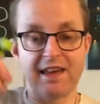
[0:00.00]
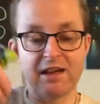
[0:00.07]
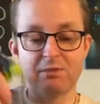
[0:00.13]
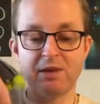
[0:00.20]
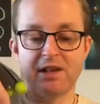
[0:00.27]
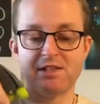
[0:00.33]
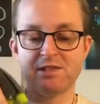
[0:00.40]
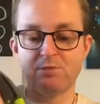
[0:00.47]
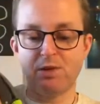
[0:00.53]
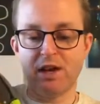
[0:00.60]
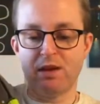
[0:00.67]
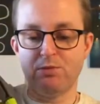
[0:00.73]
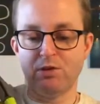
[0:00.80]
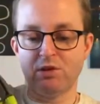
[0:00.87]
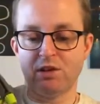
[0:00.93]
my
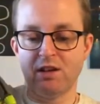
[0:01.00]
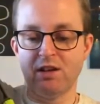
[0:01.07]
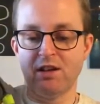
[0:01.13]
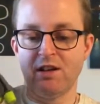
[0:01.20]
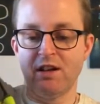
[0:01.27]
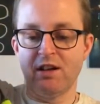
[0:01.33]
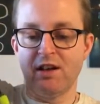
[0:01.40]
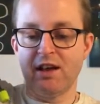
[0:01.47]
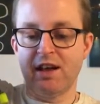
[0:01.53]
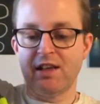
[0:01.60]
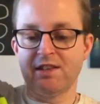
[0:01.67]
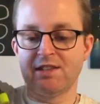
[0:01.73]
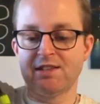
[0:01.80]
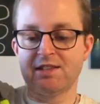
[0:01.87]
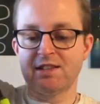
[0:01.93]
spray bottle
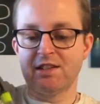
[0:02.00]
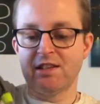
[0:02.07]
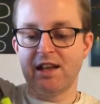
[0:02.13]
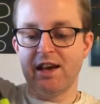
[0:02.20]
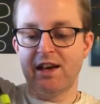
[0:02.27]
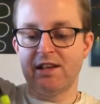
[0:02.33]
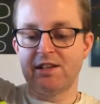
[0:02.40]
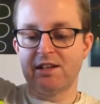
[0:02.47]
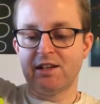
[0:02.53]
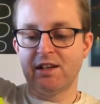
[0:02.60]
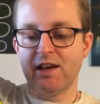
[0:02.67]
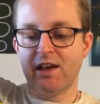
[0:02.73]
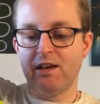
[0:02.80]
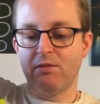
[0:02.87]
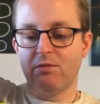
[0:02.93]
and
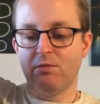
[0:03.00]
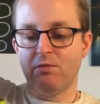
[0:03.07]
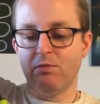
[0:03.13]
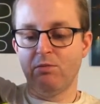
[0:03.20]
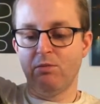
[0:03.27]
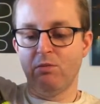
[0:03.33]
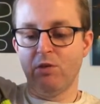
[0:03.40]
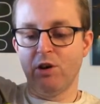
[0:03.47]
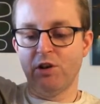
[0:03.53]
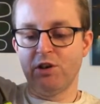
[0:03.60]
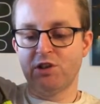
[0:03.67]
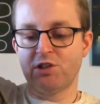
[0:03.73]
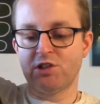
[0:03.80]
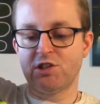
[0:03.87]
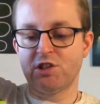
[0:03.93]
slightly
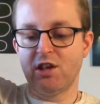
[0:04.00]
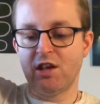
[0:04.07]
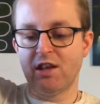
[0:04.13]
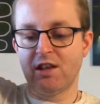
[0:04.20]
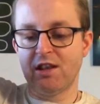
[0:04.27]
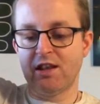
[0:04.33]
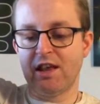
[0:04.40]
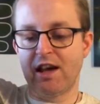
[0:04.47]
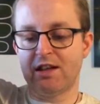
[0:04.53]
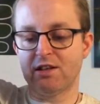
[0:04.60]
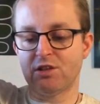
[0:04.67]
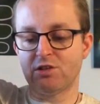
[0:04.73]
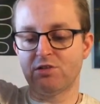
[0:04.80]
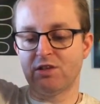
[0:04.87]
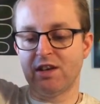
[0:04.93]
moist that
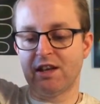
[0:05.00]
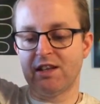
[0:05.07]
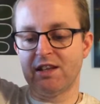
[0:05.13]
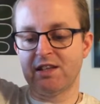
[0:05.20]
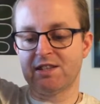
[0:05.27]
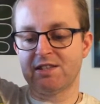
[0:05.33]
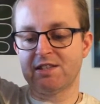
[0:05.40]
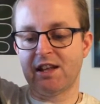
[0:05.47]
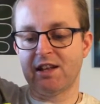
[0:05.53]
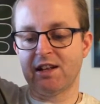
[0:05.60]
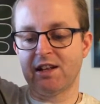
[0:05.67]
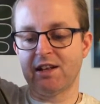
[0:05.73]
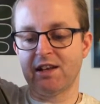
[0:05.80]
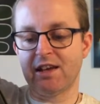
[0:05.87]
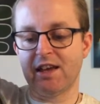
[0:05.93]
to get it
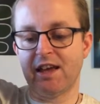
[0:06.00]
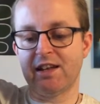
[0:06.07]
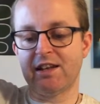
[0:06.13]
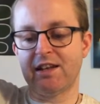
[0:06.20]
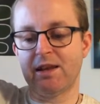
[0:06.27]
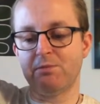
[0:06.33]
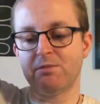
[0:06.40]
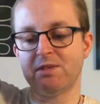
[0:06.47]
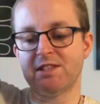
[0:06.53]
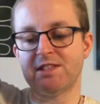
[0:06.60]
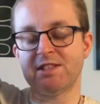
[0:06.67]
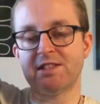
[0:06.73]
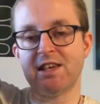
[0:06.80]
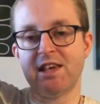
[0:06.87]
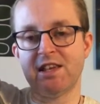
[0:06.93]
settled, get them
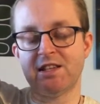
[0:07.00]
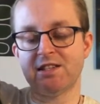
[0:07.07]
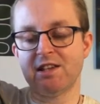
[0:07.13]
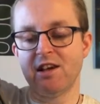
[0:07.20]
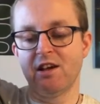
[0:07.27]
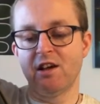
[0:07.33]
seeds